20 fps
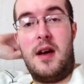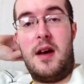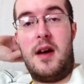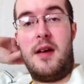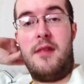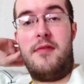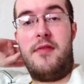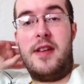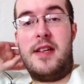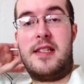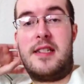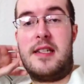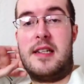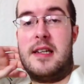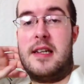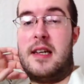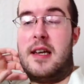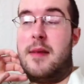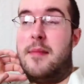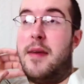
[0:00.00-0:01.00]
I've
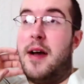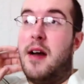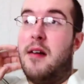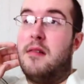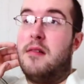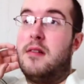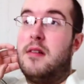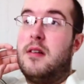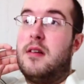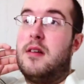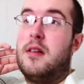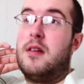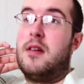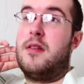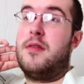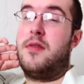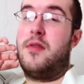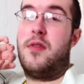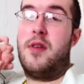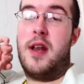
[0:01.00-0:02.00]
recently come out
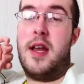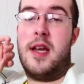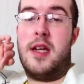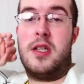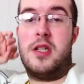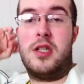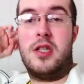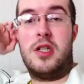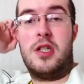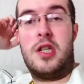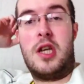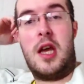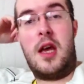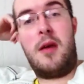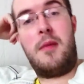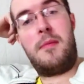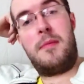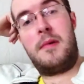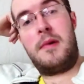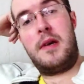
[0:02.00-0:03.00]
of a relationship,
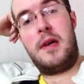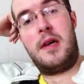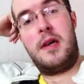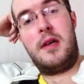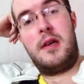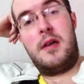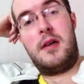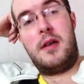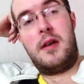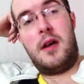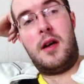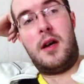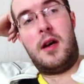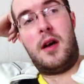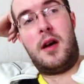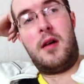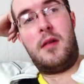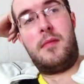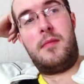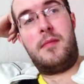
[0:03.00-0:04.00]

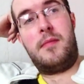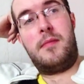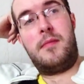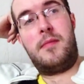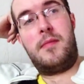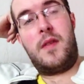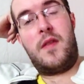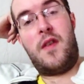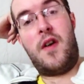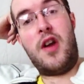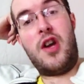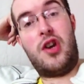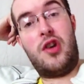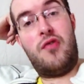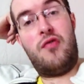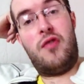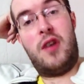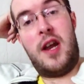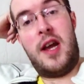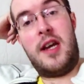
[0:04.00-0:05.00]
a very
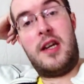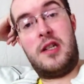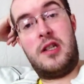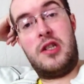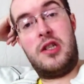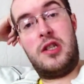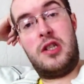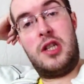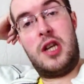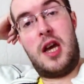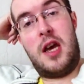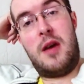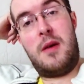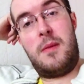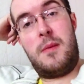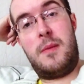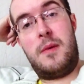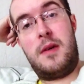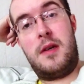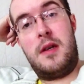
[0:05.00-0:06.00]
good relationship
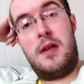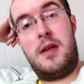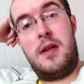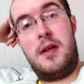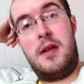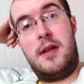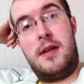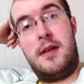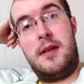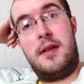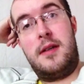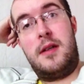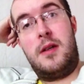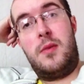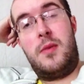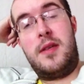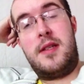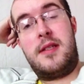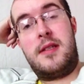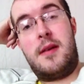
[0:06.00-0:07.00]

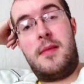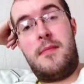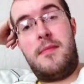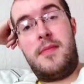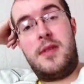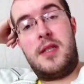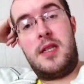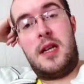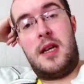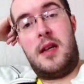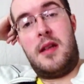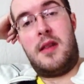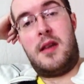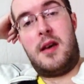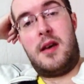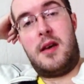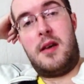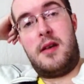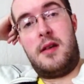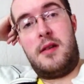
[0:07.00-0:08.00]
with somebody
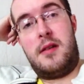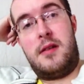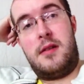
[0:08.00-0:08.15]
that